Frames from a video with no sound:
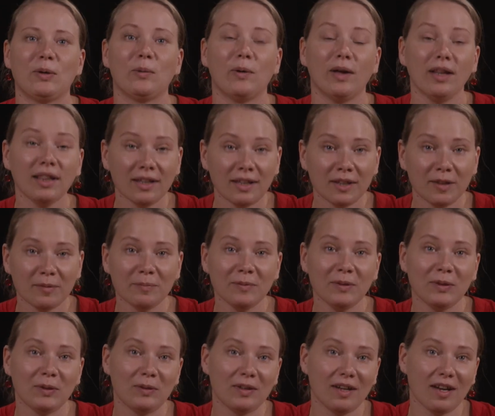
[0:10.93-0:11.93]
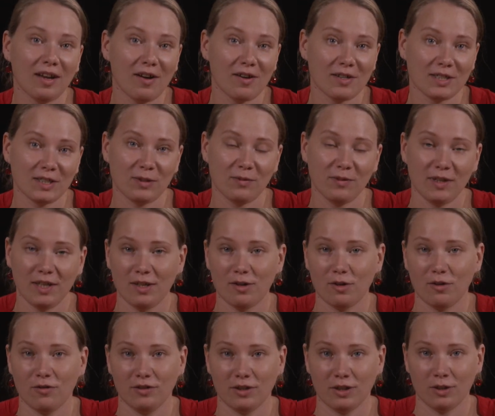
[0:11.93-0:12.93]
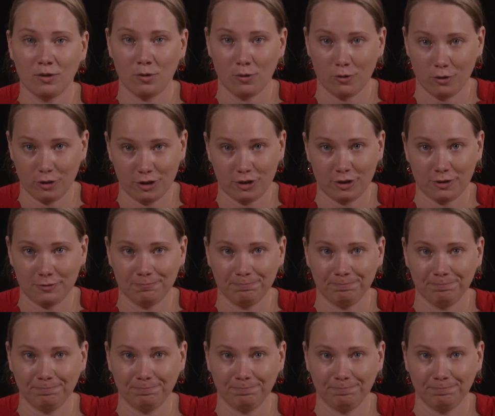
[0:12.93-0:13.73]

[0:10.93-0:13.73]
Welcome to the last week of the course.